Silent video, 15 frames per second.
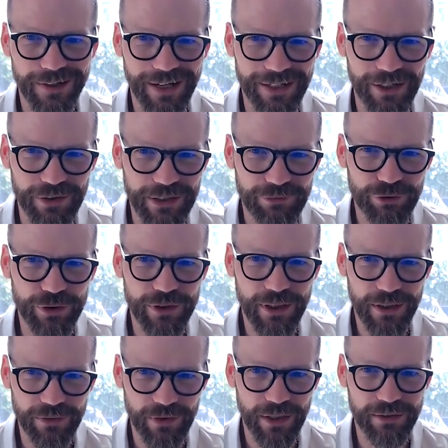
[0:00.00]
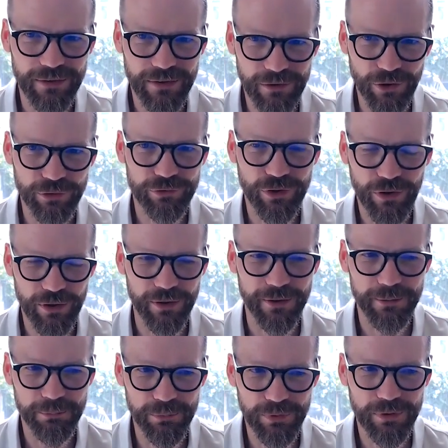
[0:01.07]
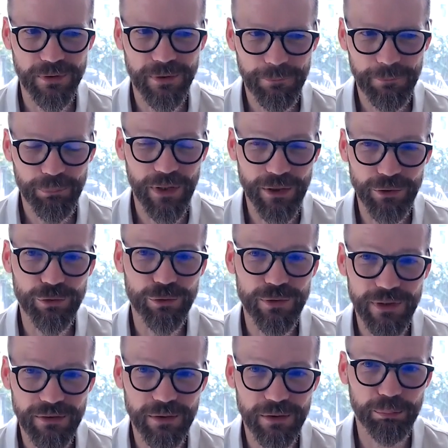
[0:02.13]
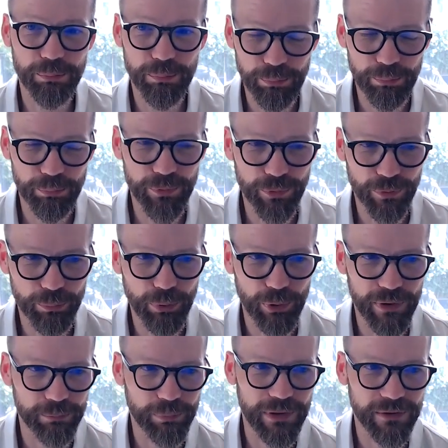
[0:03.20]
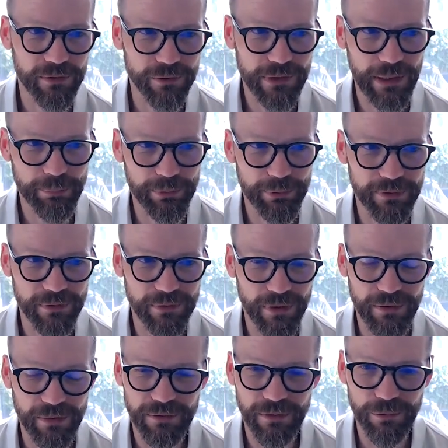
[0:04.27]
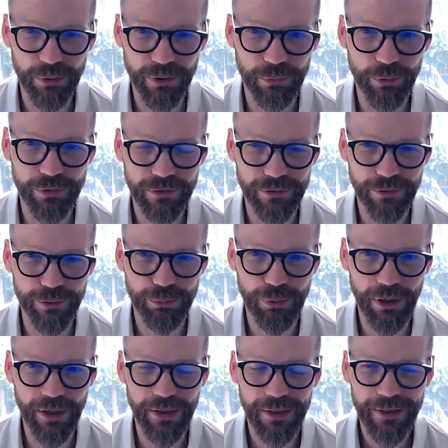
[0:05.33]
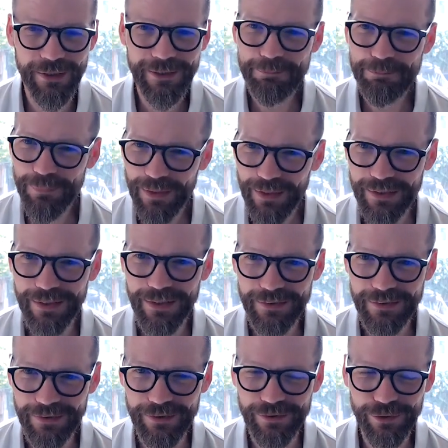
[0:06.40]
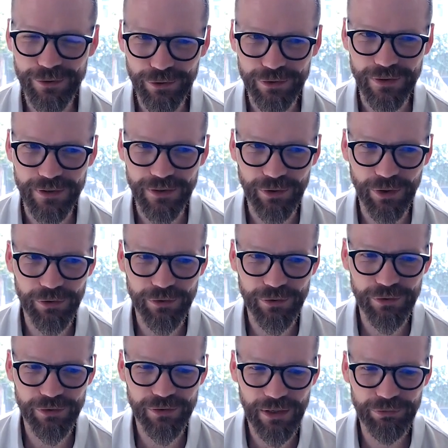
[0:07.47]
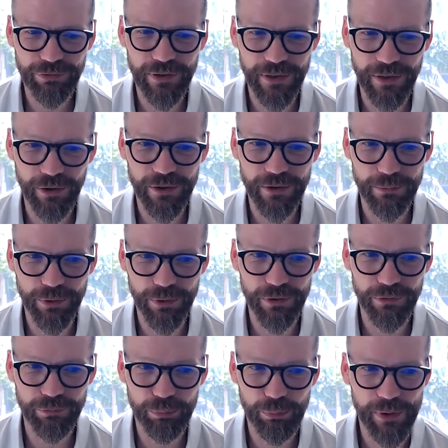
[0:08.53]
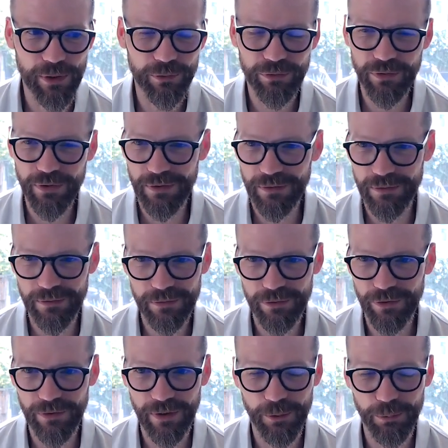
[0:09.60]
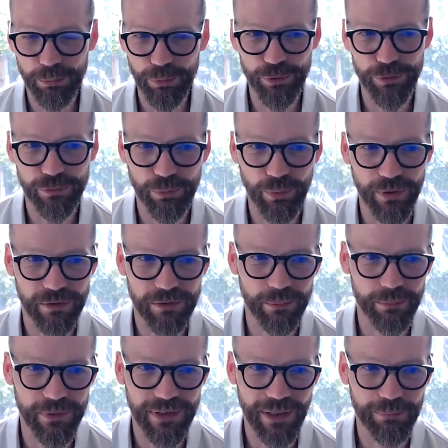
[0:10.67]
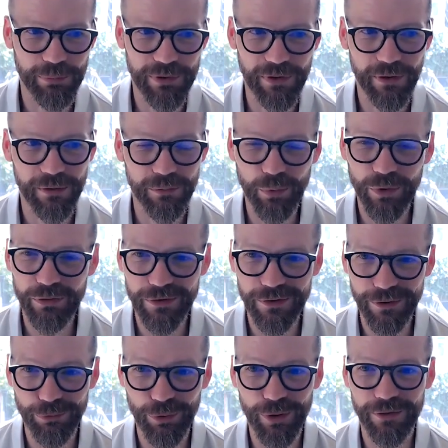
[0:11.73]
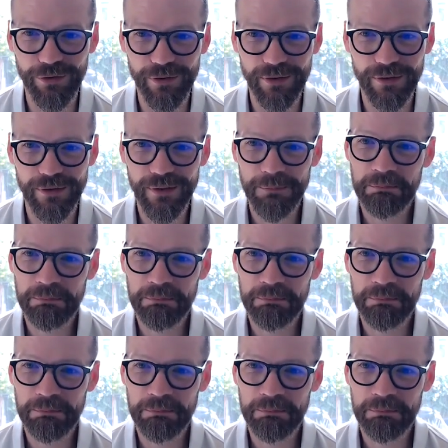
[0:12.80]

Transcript: And I think if you can get that enough times, then you do need to sort of pull in political capital to say, this is what I want to do. But it's interesting because I think there's definitely an argument of POCs just help prove whether something can be done, whether it's the right thing.